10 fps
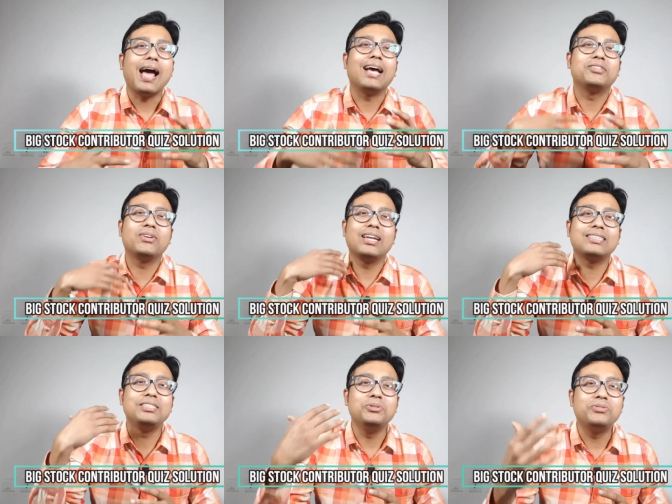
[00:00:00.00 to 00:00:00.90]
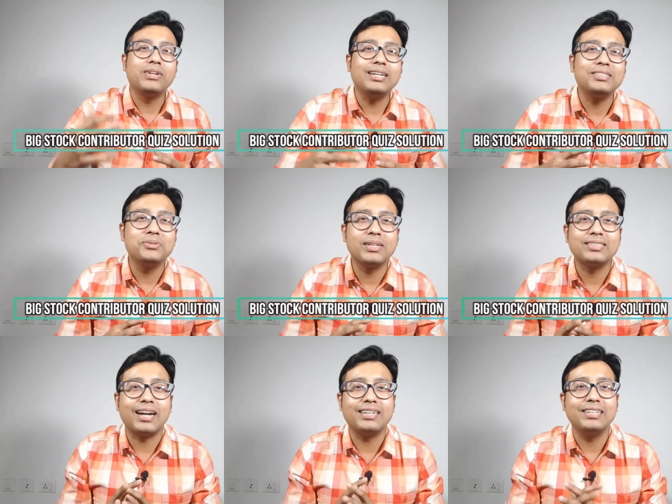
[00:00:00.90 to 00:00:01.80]
as well as new friends who are
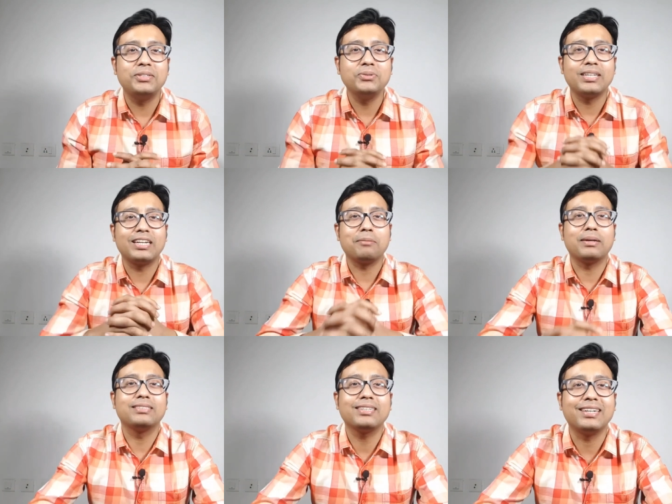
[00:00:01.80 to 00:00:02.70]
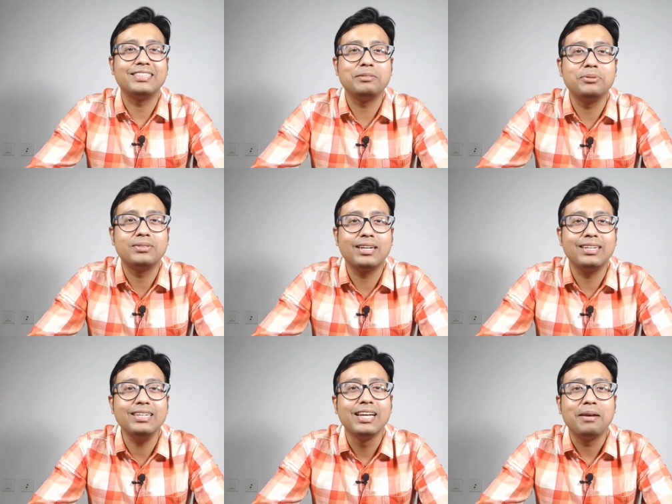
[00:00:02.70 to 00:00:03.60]
starting to set up as a contributor
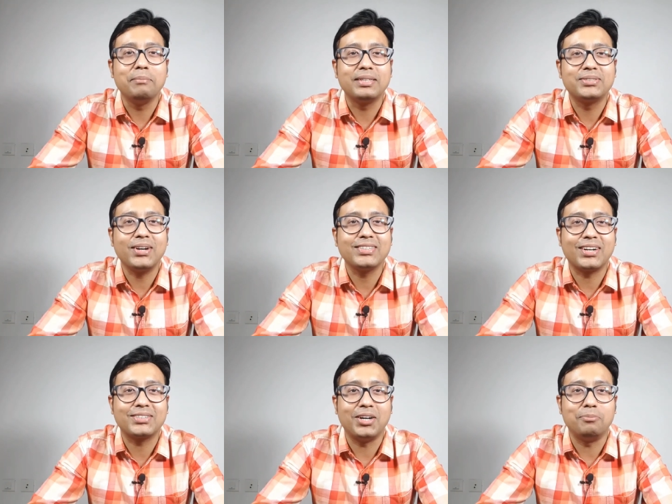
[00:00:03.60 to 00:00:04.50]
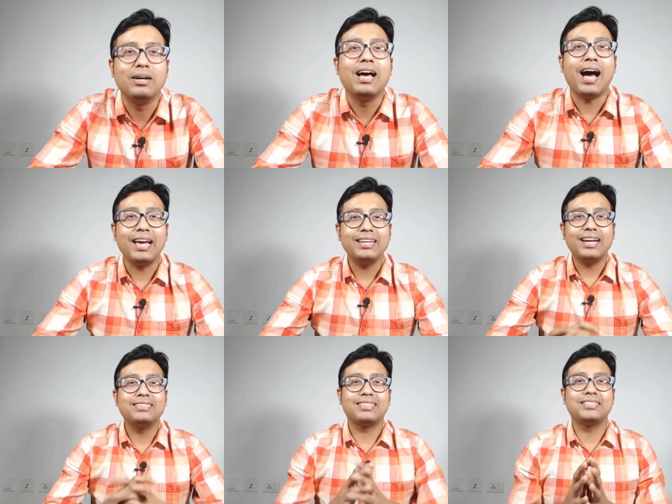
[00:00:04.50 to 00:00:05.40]
in bigstock.com. Hi. Hi
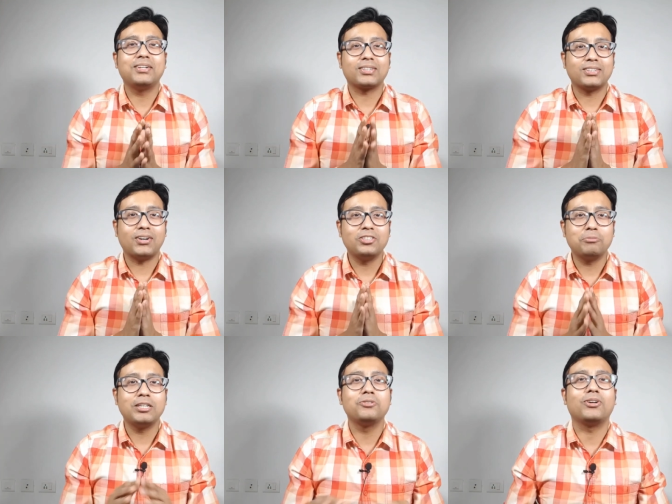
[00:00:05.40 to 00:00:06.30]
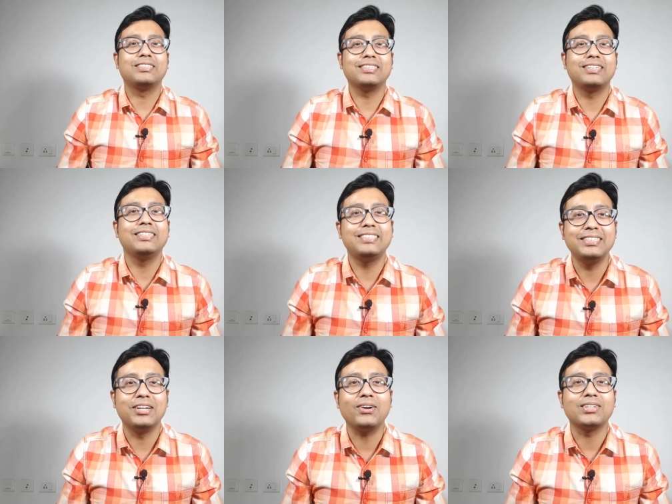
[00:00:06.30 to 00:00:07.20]
guys, this is Dr. Arindaman you're watching the
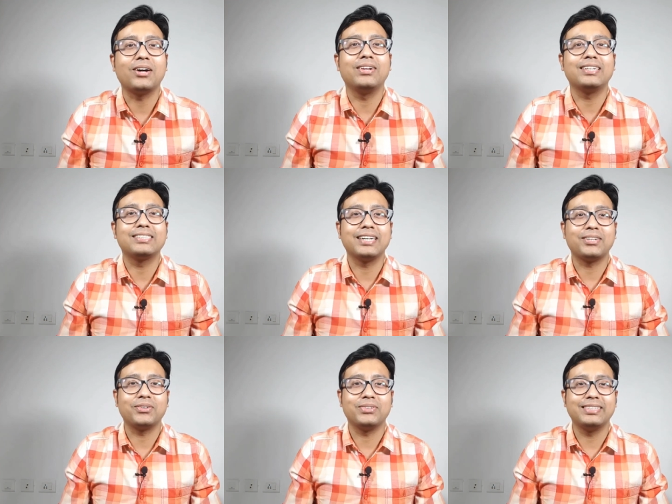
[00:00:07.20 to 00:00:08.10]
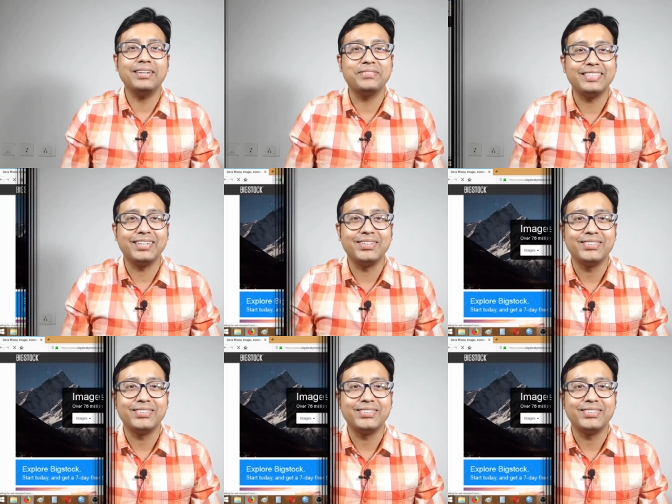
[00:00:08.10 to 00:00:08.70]
Teaching Doc. Now let's get on with the video.